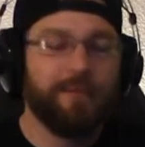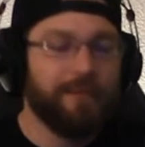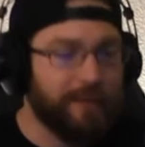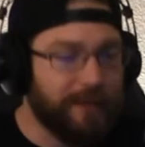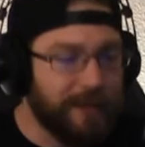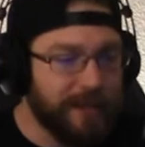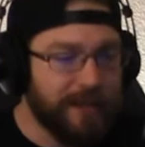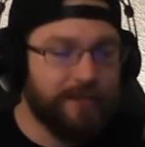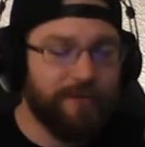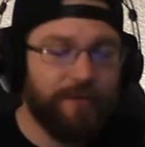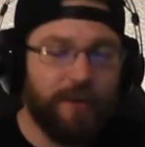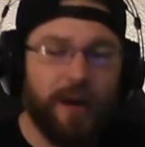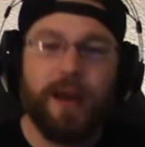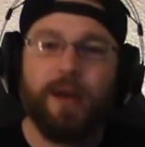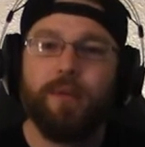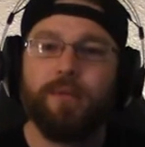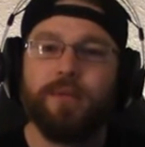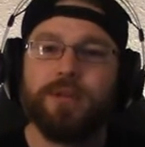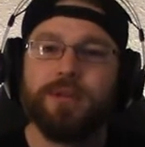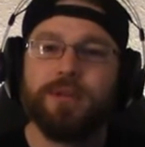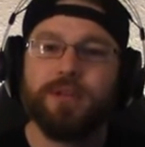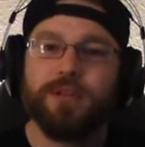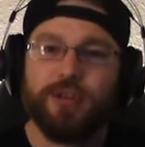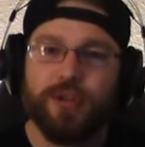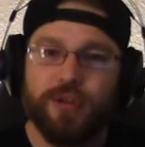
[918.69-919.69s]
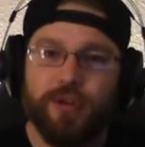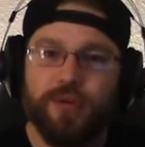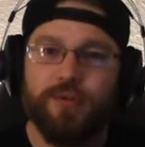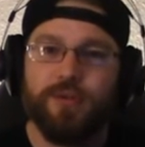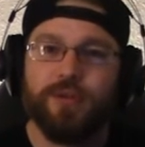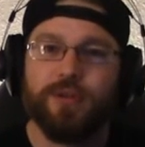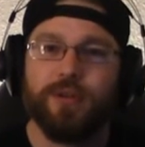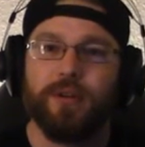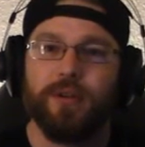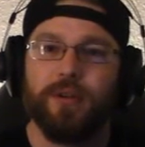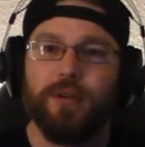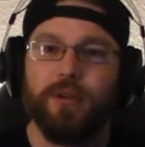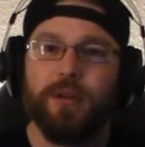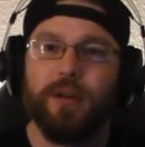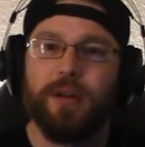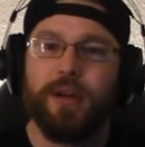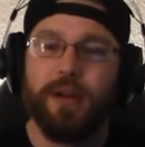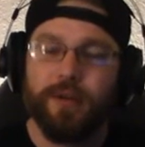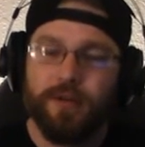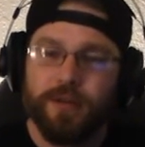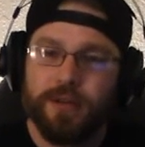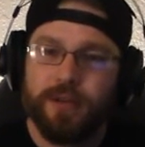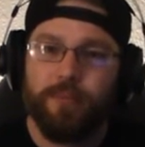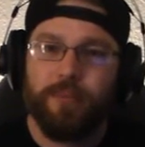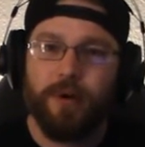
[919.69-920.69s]
This fight was a snoozer.
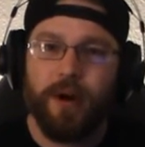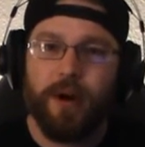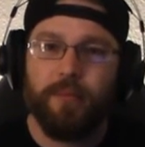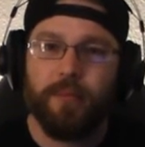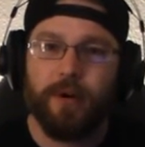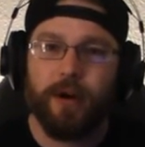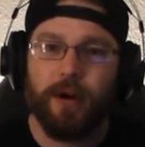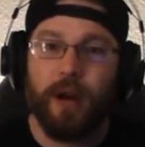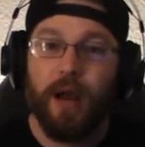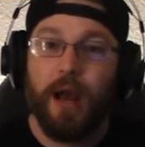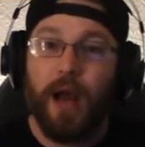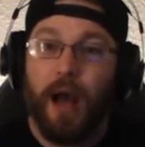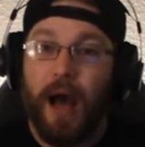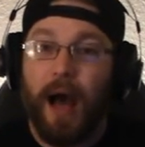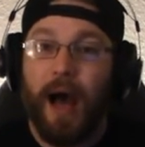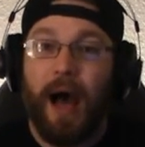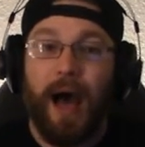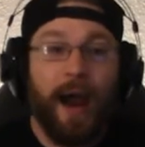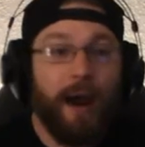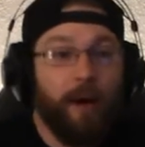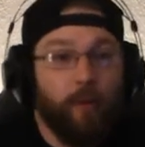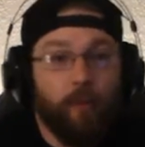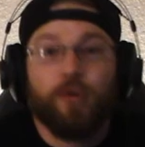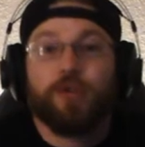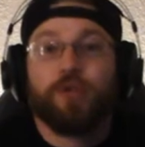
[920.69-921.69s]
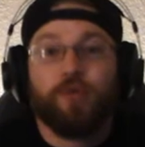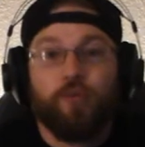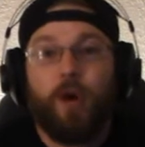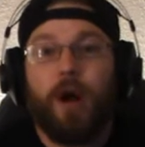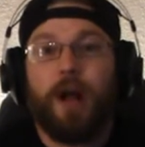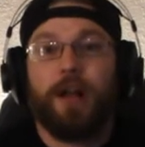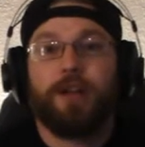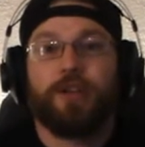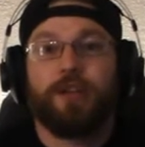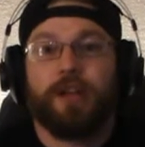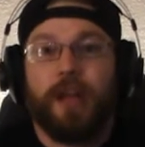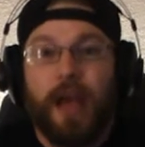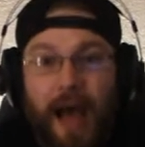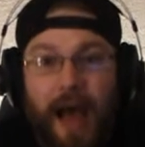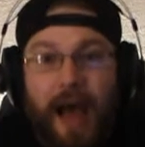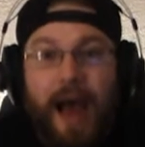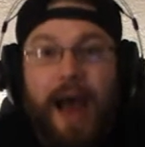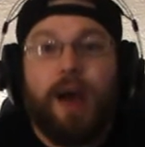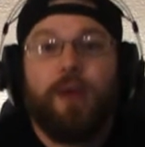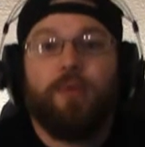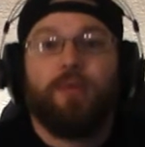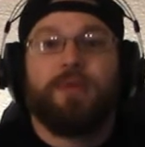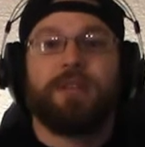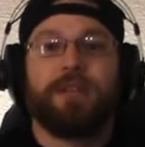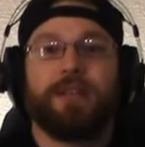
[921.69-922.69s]
It was a bummer. I was watching
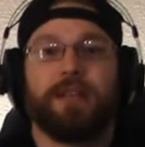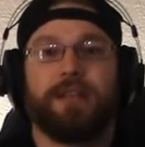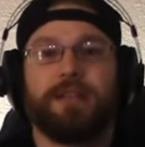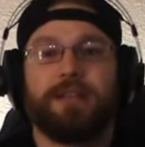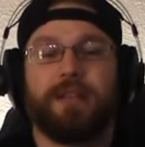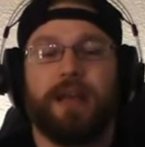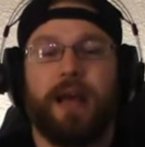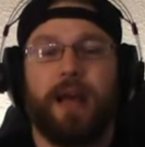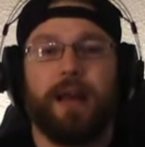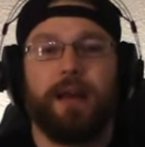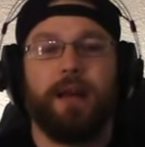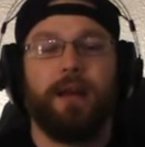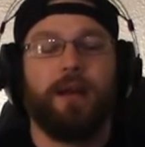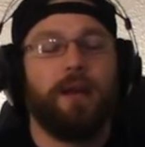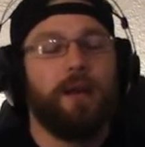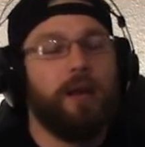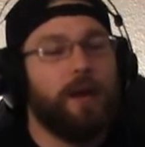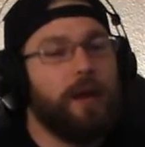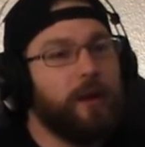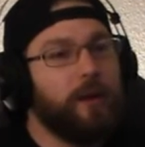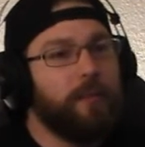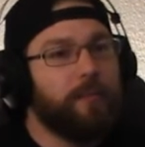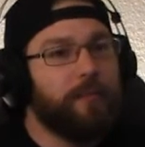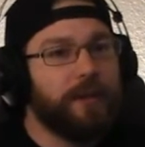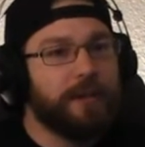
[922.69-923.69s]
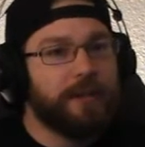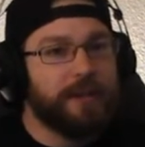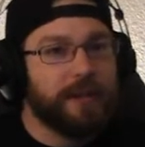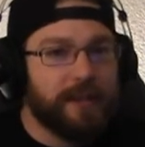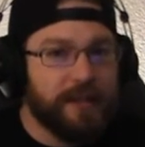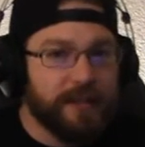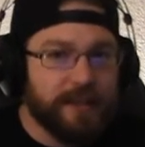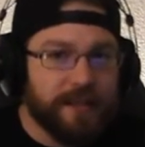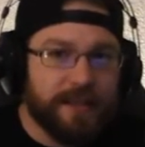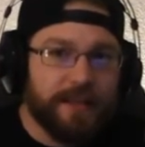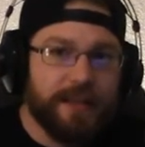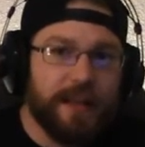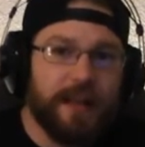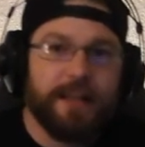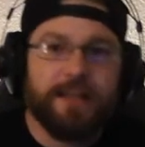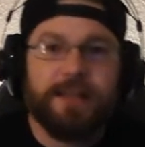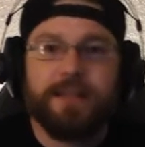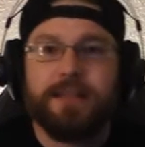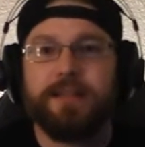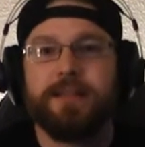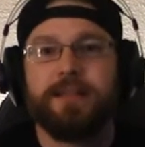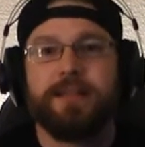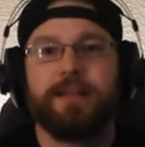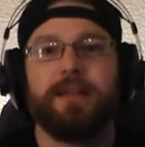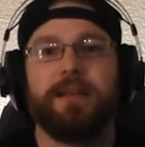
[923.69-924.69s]
I was excited. But the
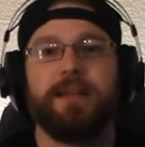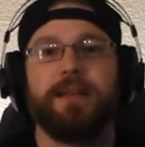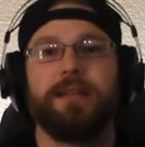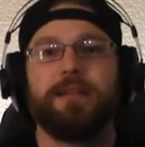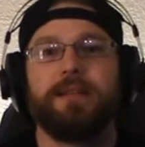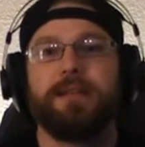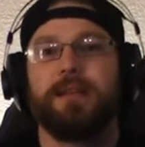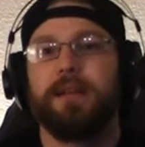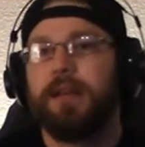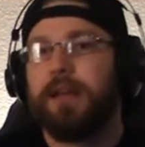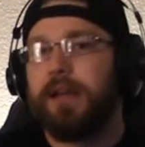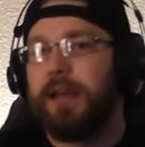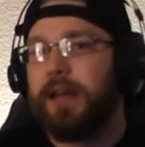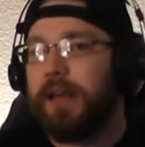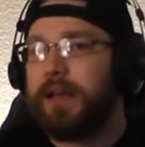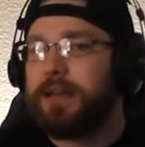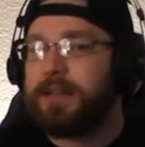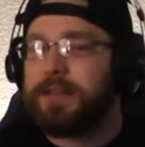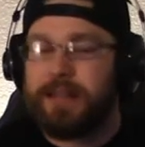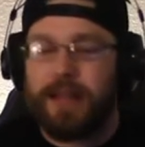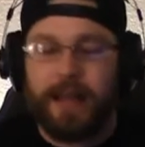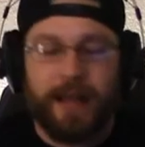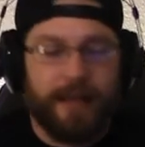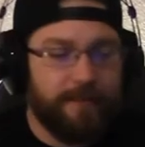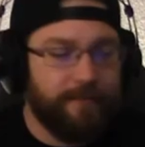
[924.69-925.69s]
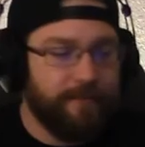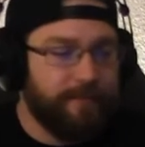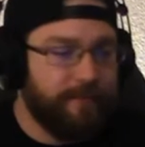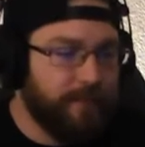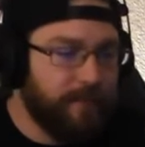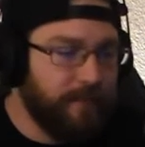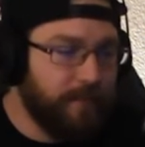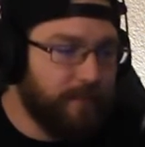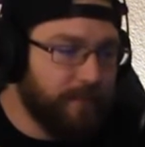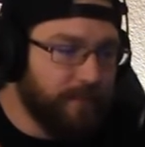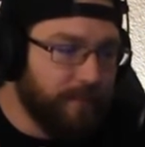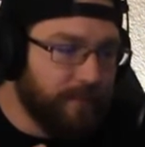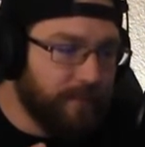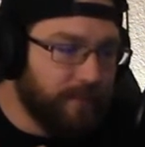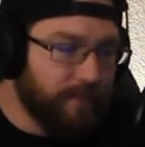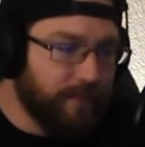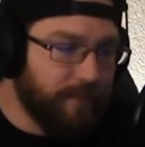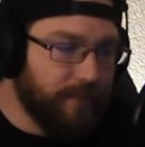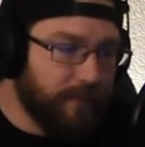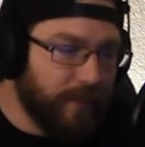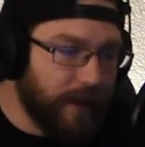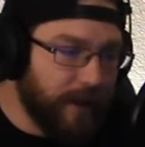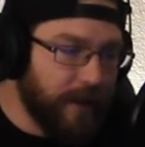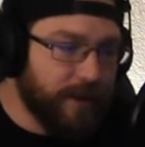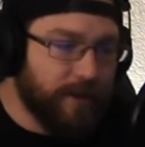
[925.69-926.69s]
consensus is, is that
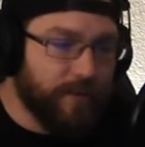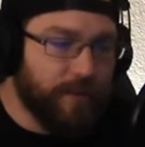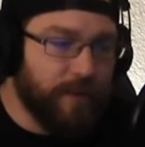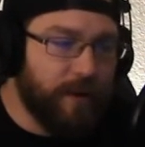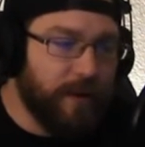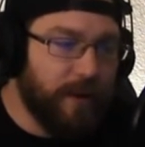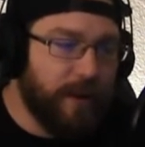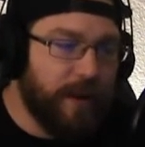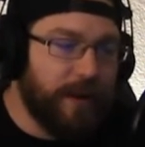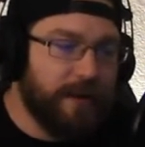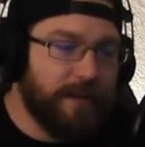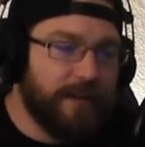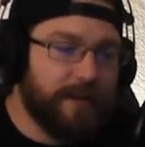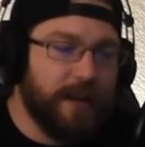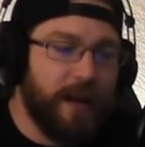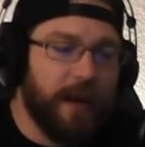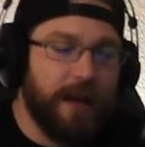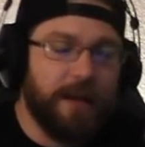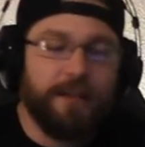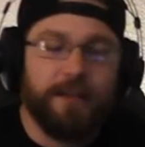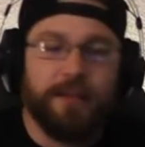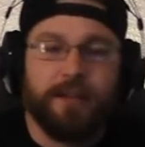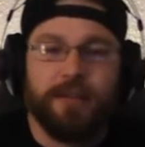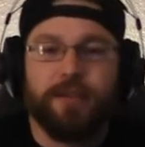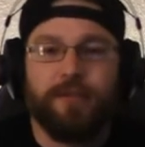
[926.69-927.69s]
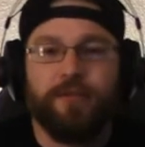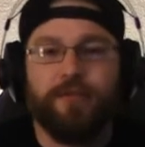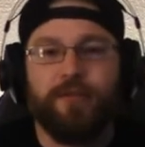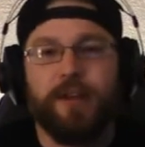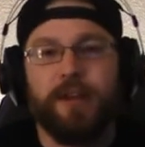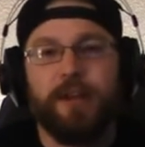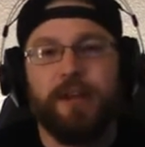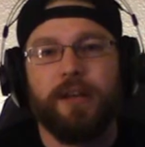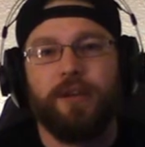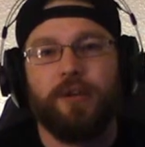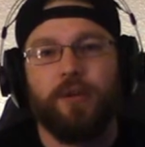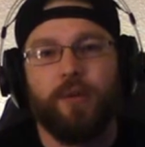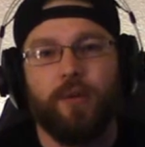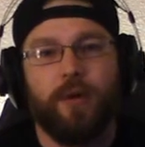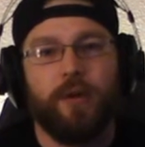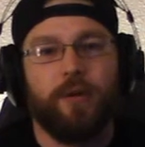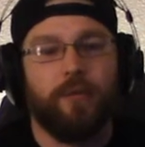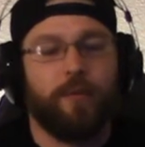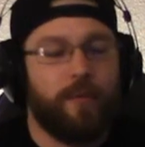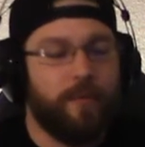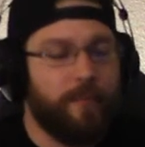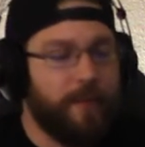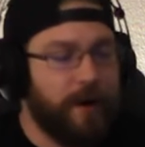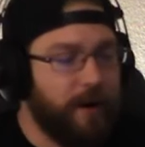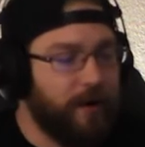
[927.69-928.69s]
Israel Adesanya defeating Yoel
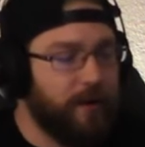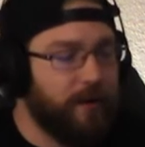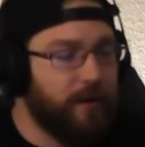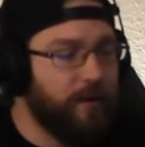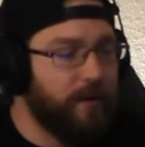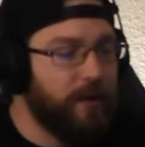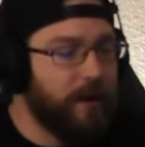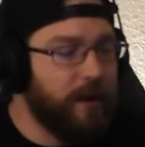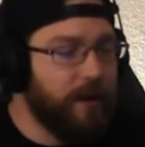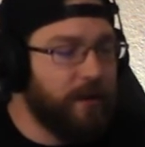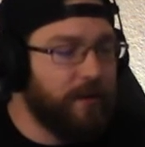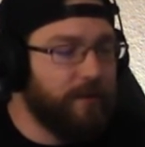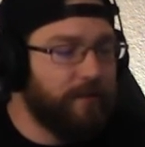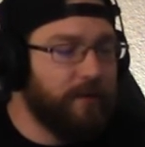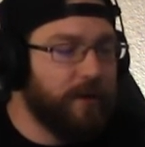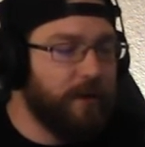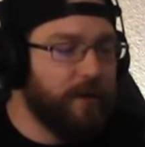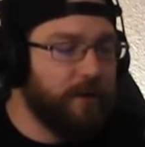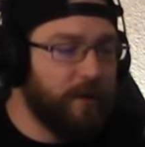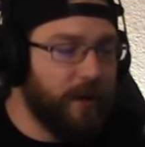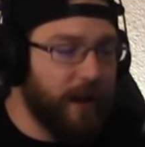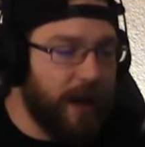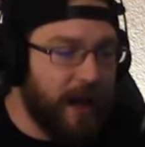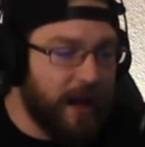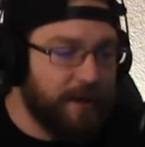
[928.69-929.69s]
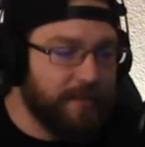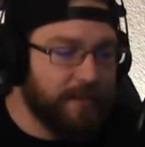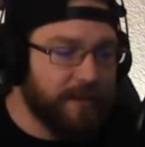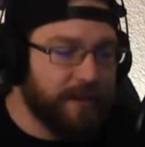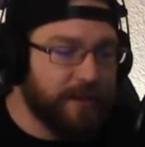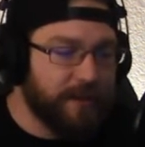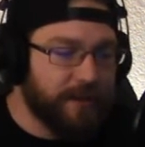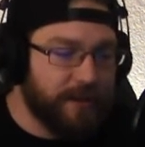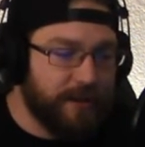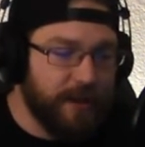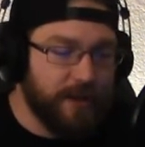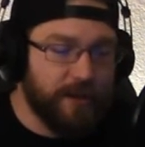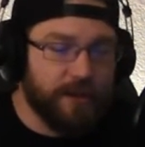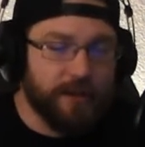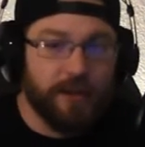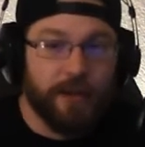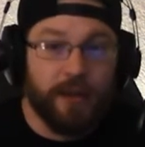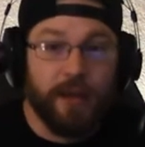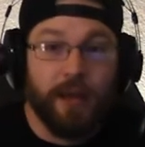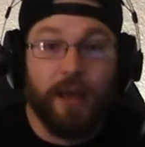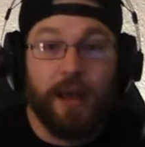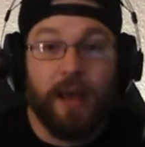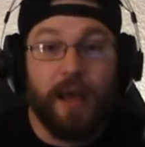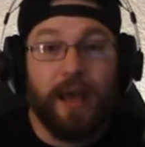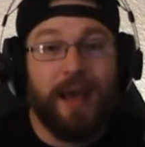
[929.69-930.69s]
Romero to a unanimous
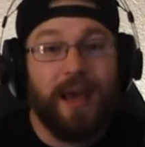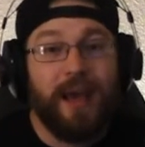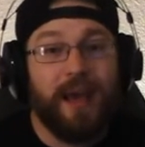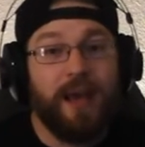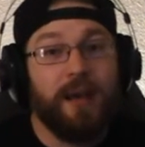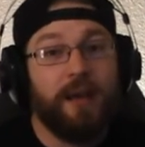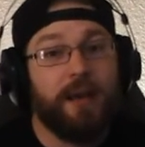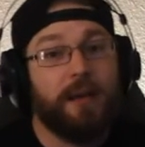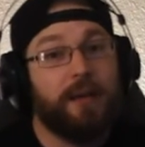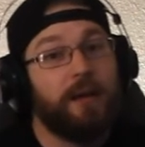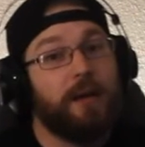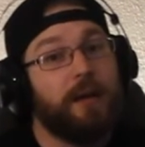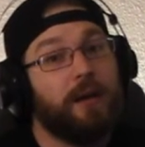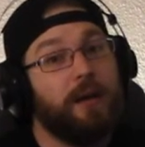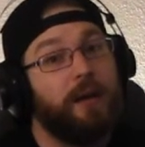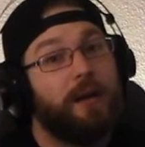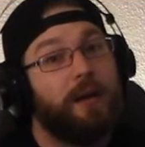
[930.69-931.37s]
decision. A,